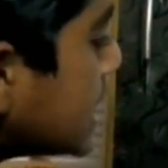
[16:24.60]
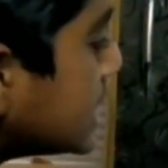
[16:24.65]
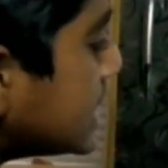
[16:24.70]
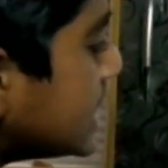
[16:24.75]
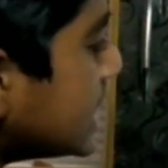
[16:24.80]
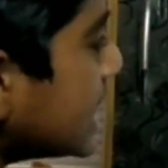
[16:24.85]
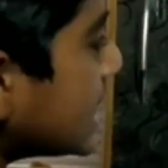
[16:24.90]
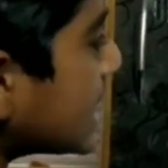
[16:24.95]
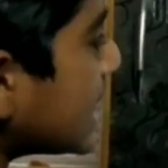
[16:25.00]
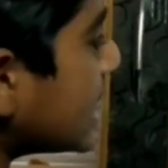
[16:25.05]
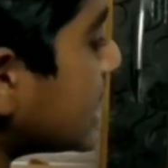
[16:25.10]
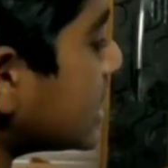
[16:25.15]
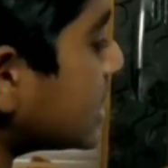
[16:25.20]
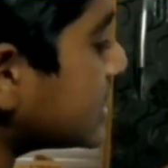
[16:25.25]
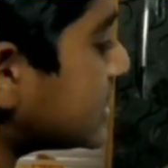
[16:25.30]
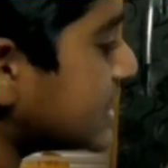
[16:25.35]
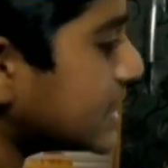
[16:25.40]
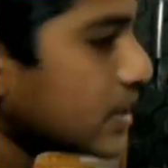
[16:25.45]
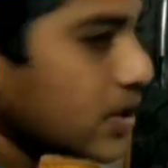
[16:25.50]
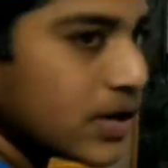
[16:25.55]

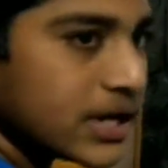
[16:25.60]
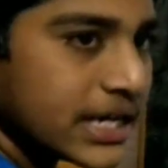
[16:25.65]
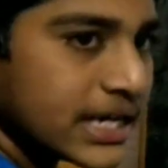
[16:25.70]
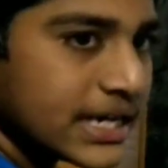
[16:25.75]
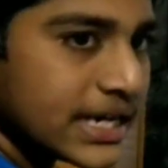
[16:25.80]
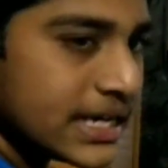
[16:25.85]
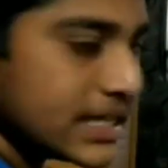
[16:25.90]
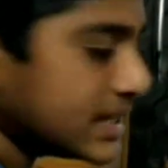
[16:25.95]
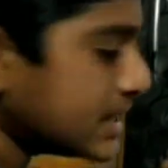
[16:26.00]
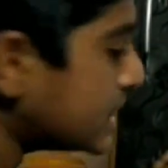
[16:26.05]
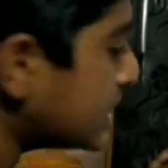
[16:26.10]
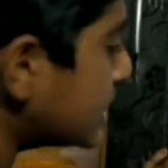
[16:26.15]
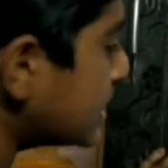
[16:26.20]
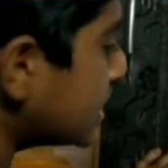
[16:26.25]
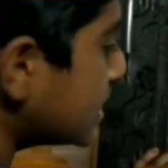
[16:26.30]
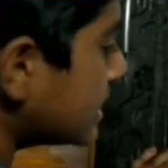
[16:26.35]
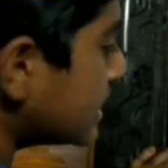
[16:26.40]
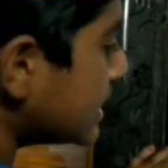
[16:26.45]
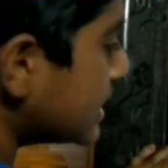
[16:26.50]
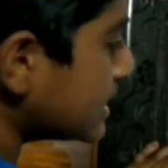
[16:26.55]
secant 0 degrees
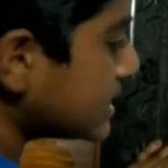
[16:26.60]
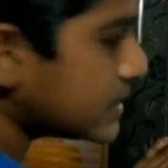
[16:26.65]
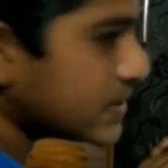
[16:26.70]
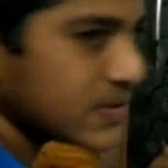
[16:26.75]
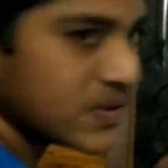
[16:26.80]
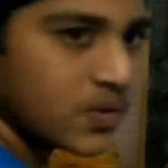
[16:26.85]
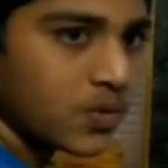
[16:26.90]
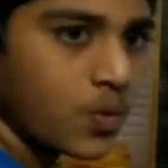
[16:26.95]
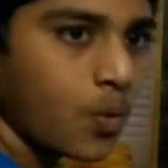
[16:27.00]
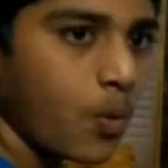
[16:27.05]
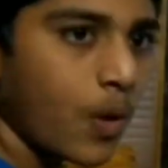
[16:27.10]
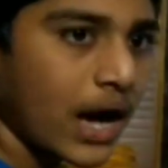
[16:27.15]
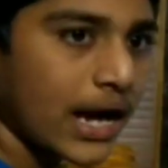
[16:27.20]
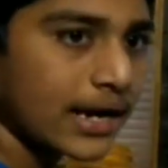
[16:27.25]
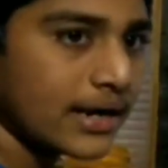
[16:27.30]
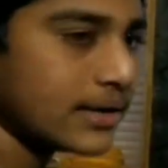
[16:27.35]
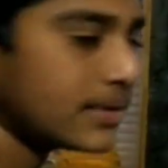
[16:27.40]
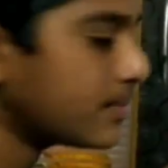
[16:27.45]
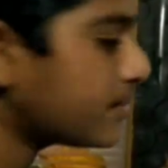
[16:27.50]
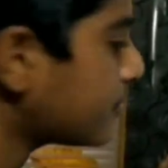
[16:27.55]
is 1